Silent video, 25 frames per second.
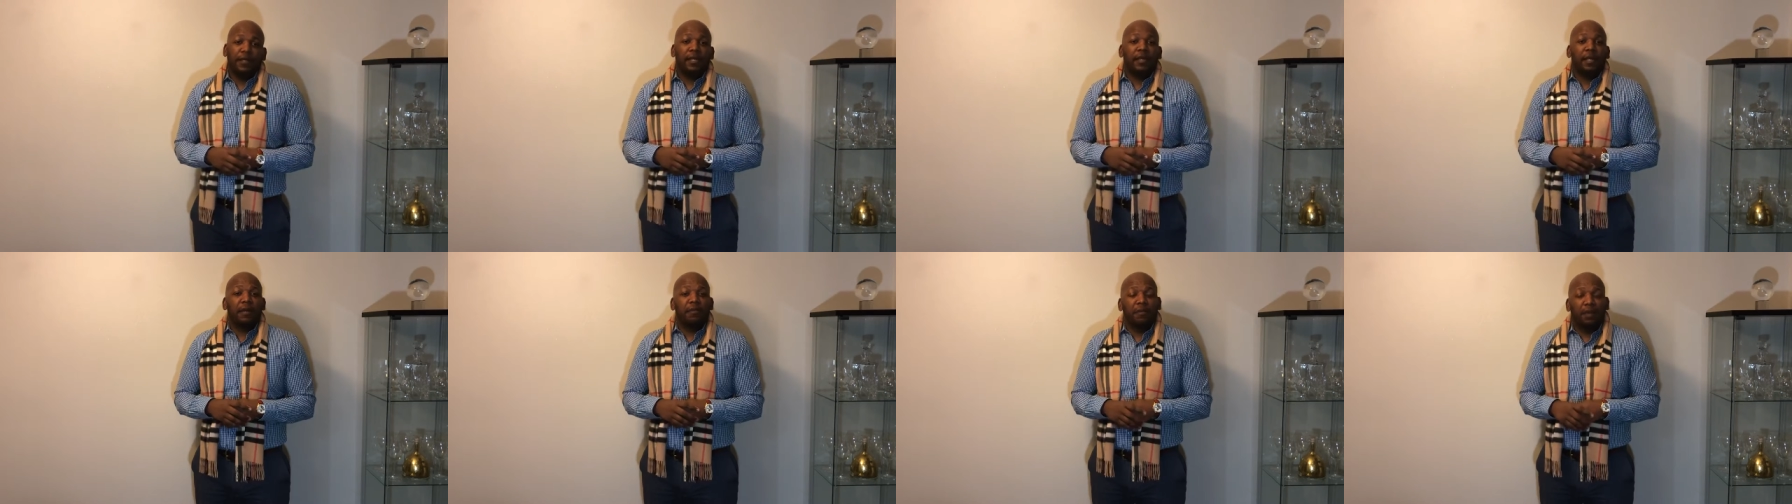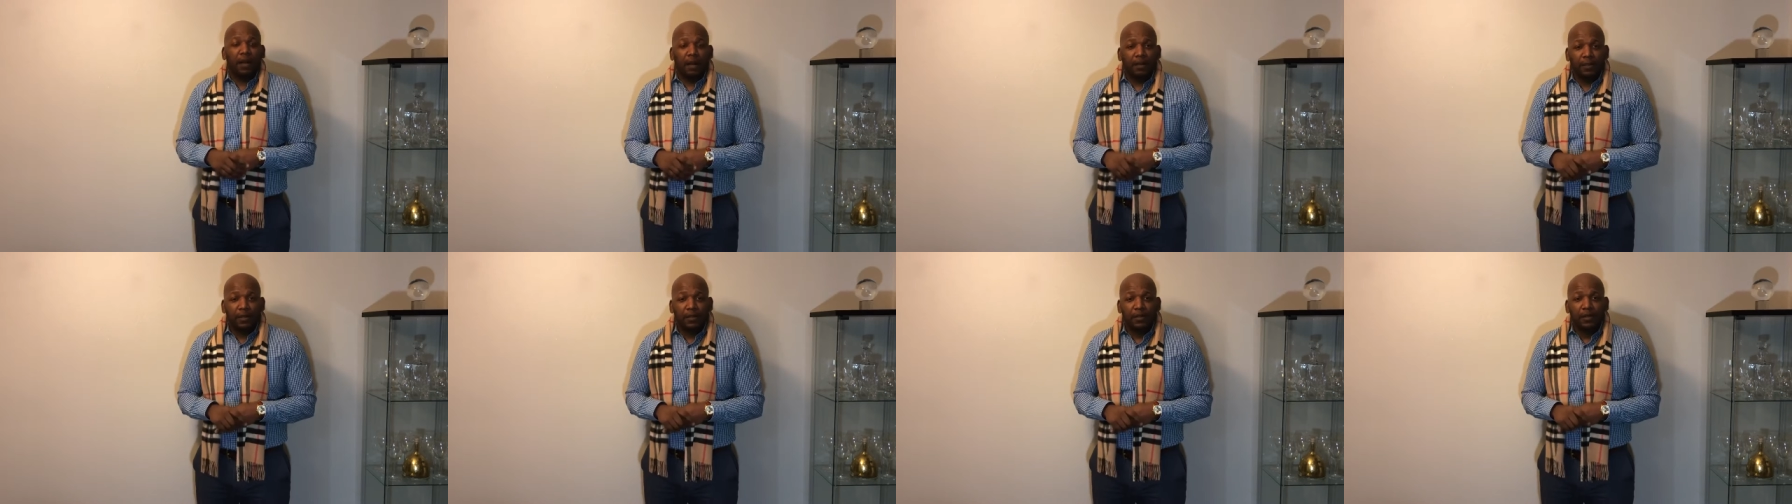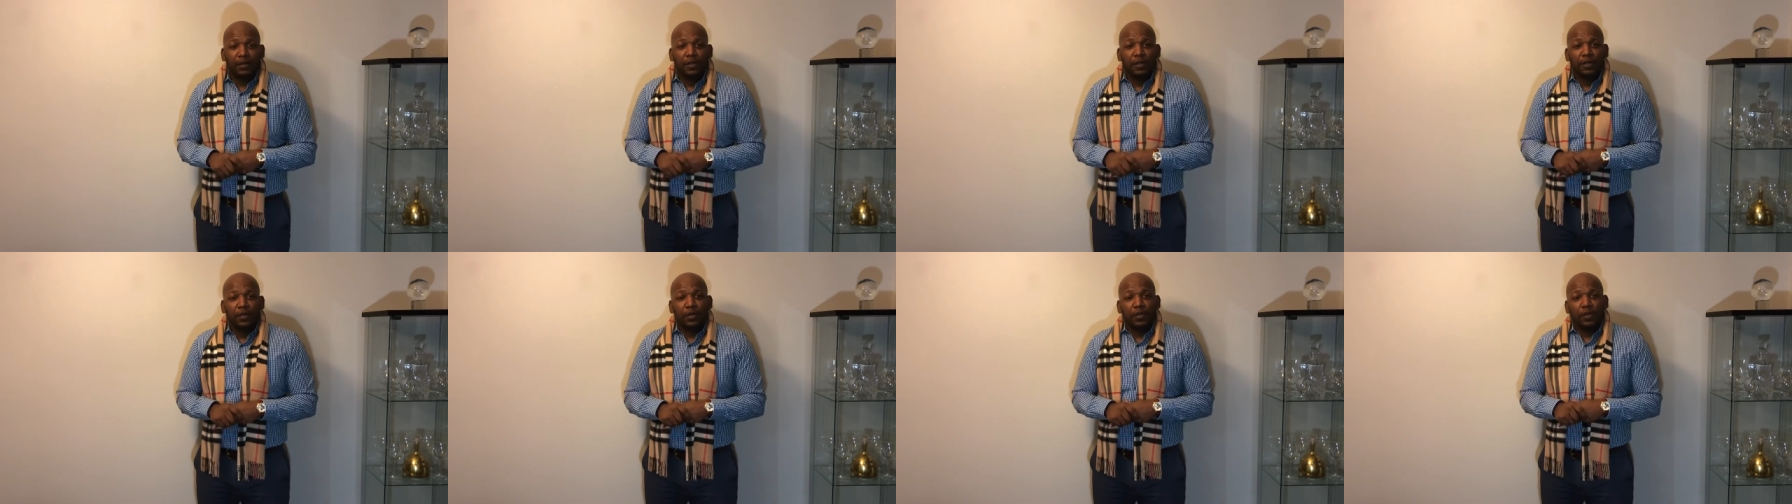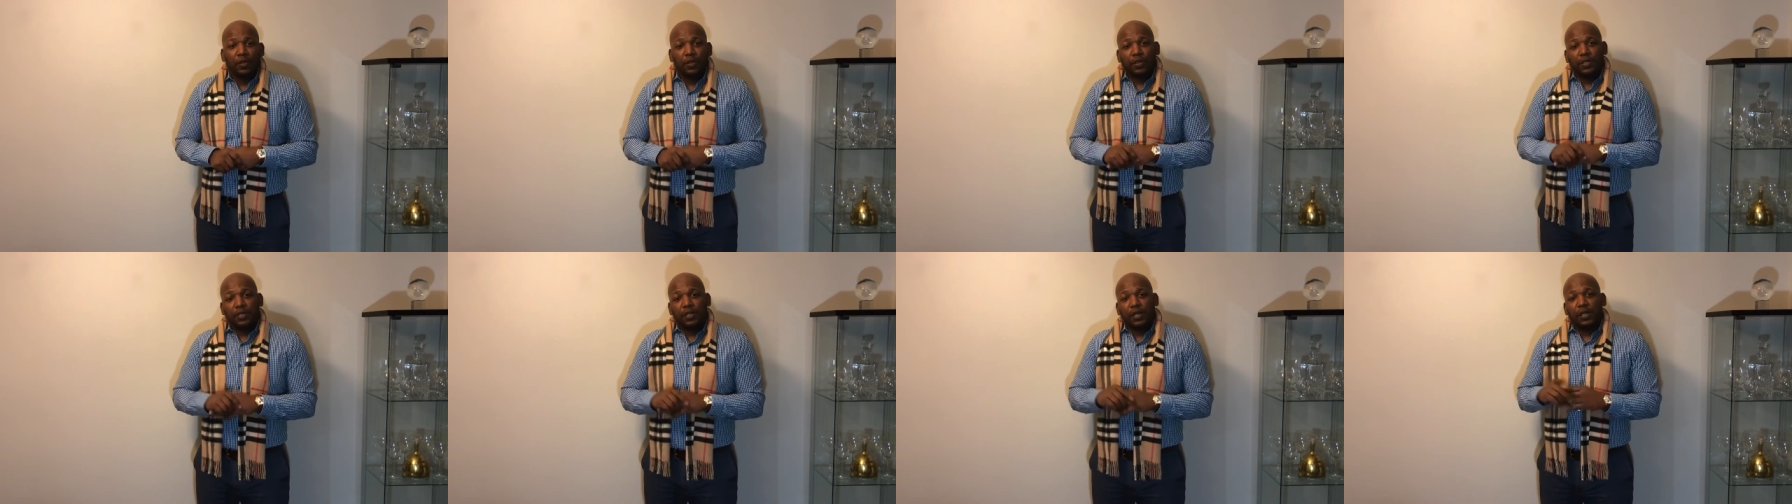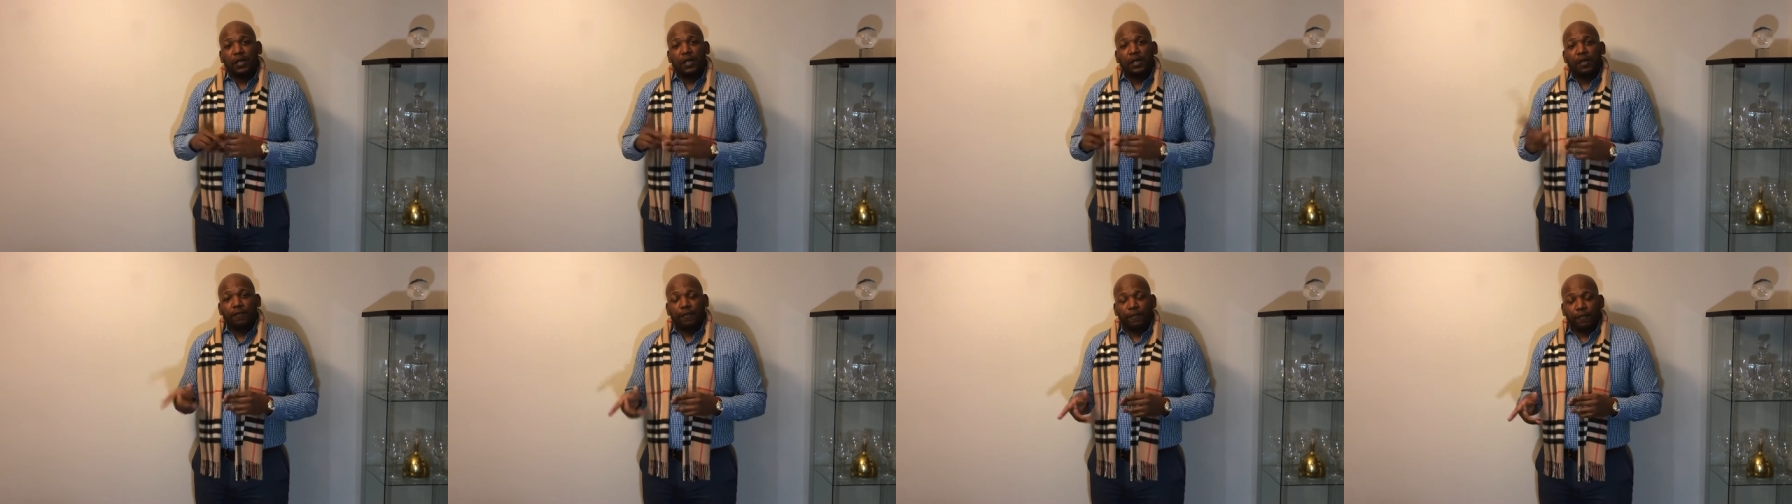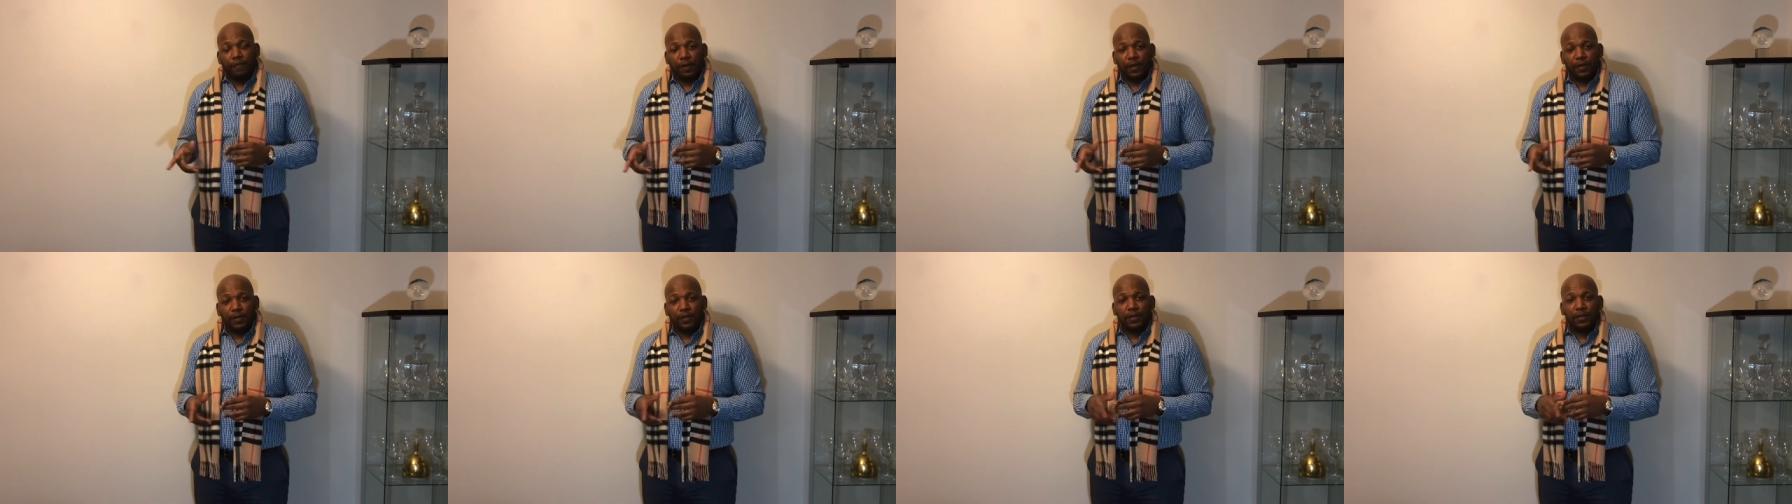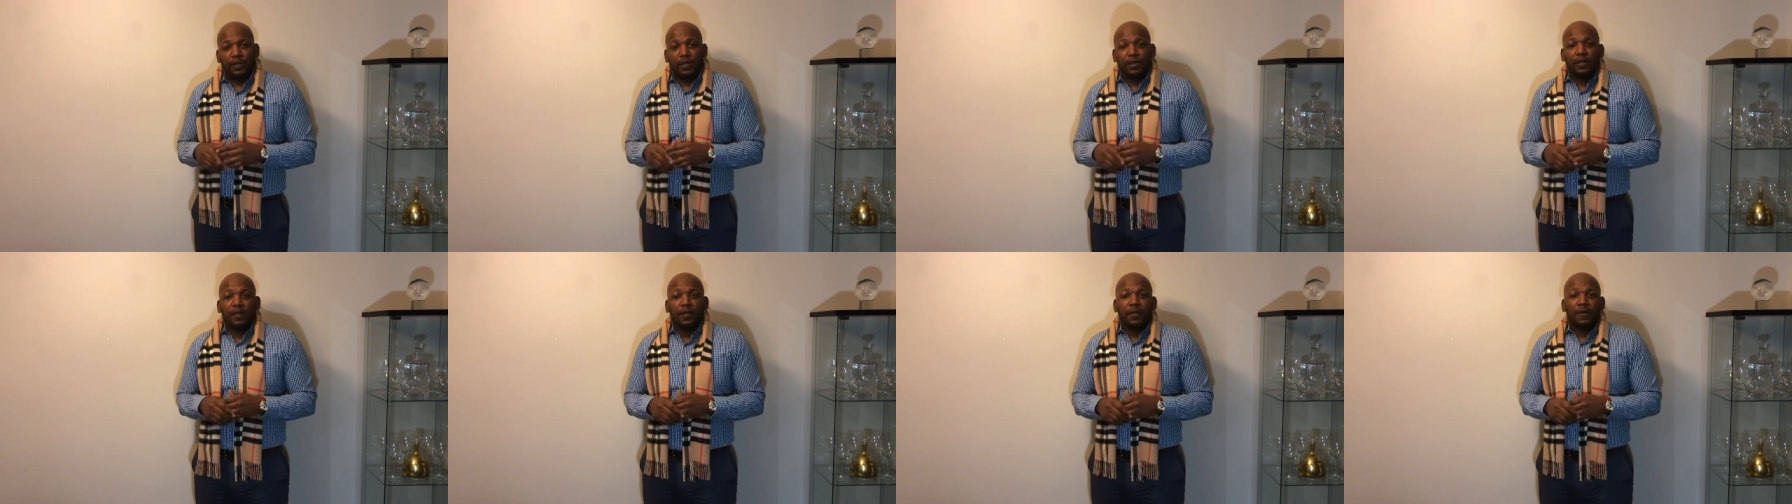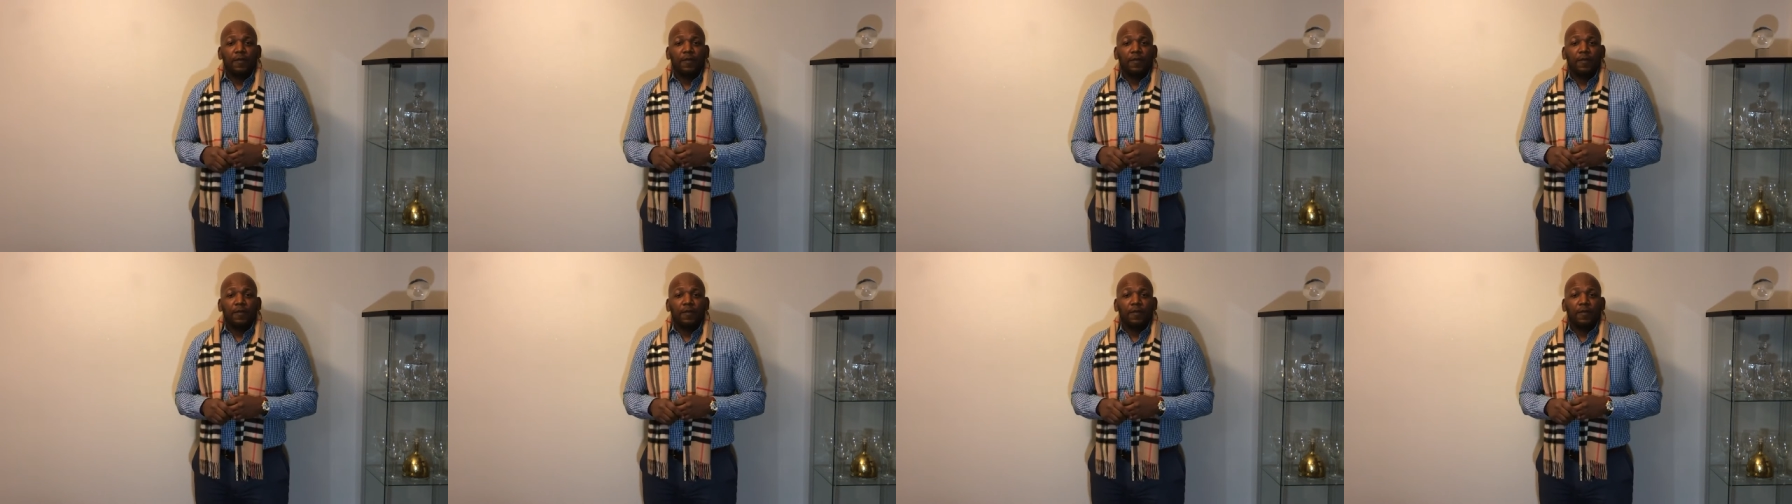to tell their mama who will tell her friends.